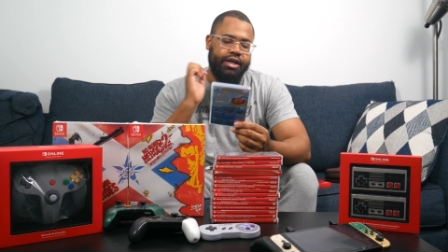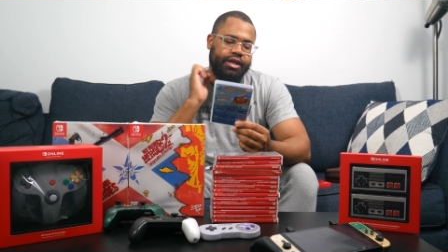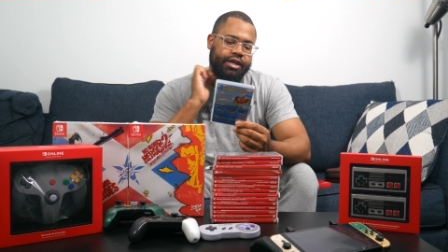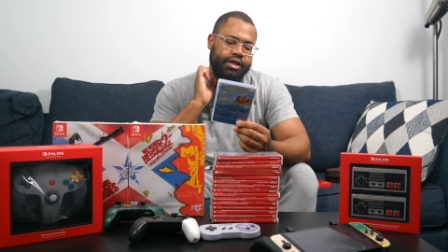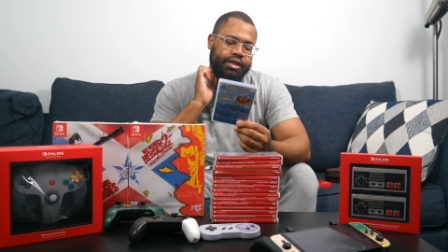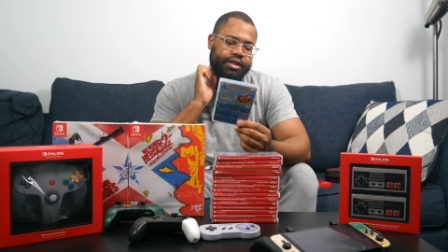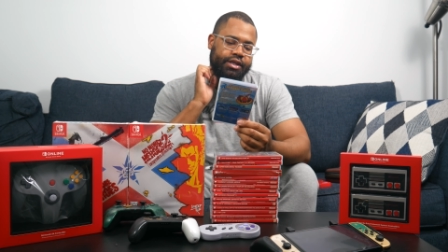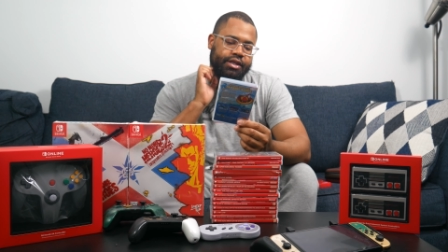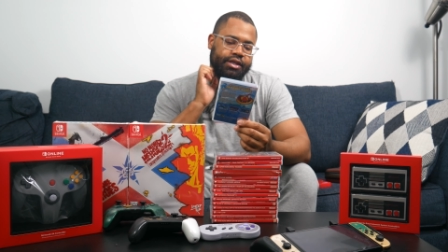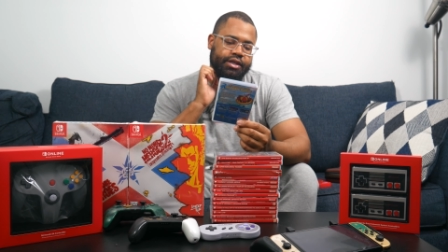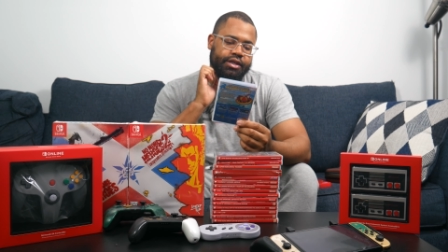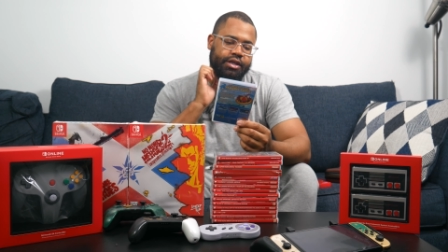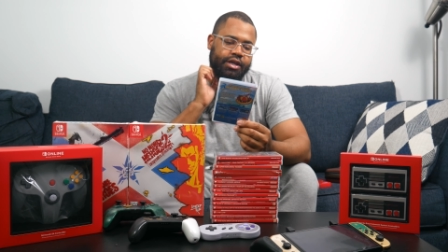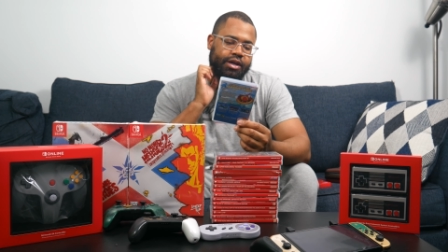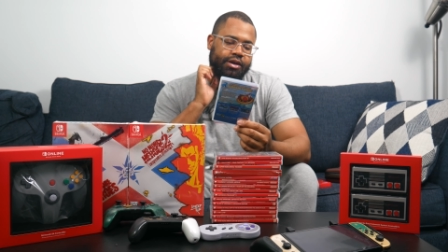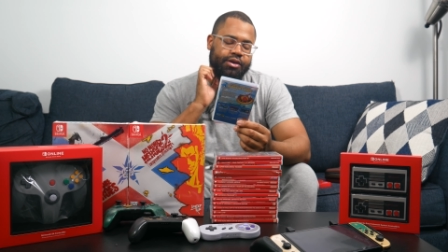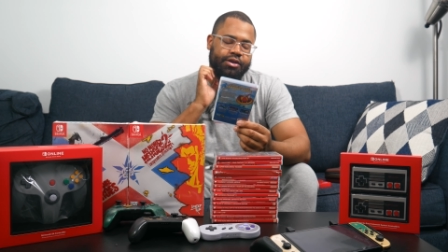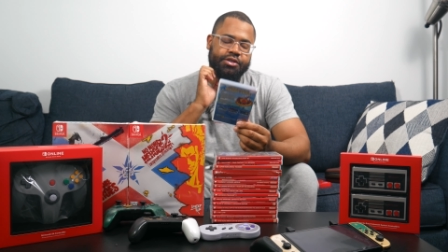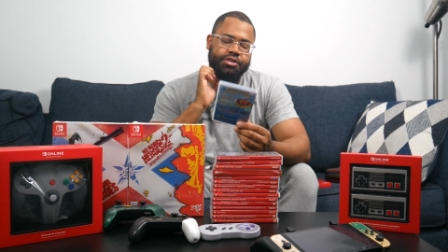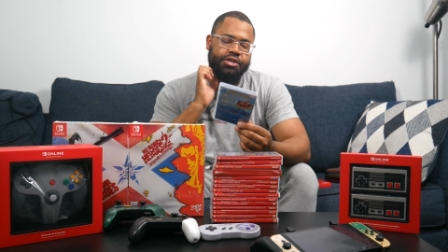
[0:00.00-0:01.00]
and,
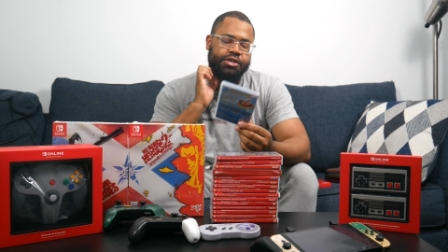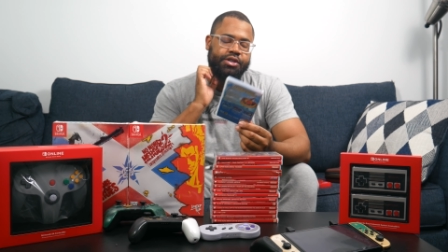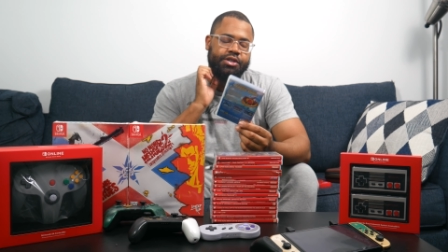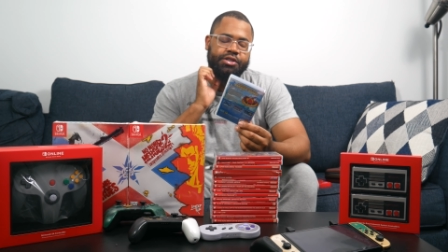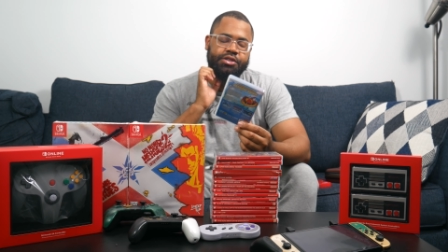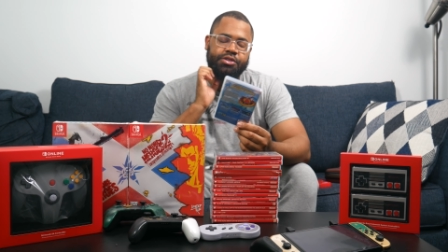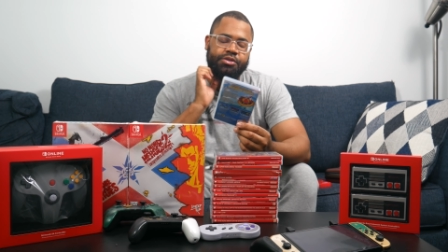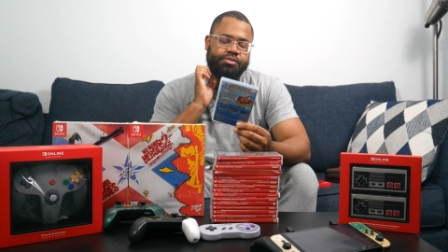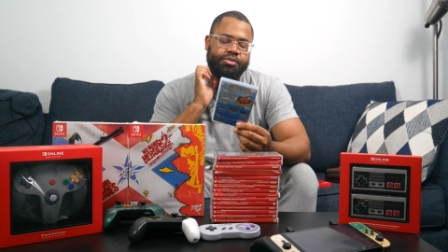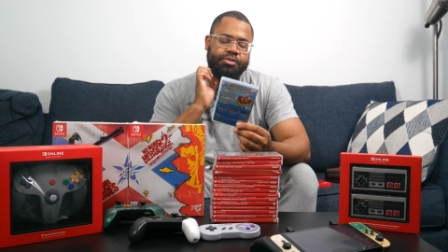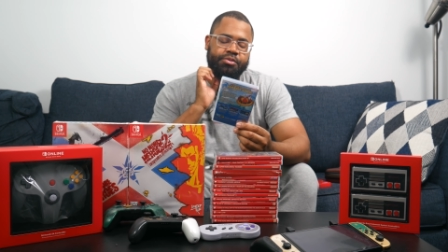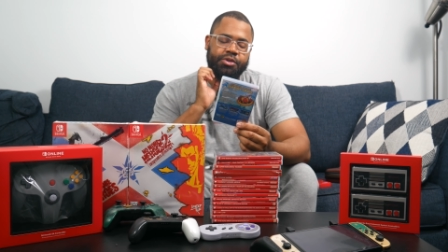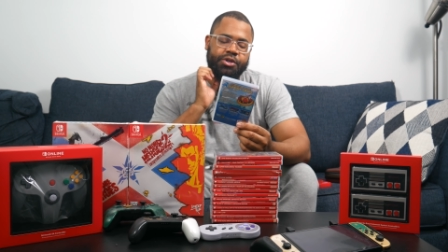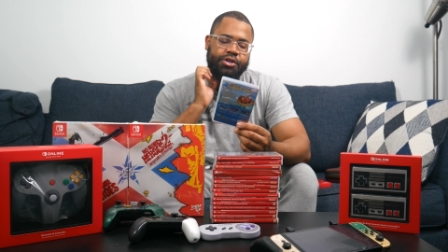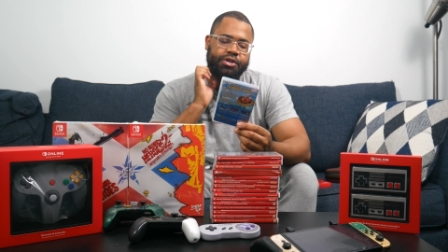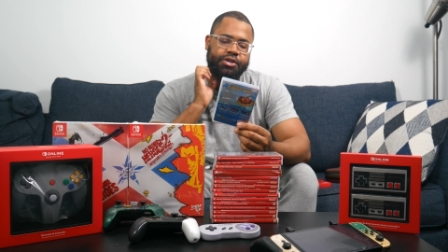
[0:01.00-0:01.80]
or sorry, Super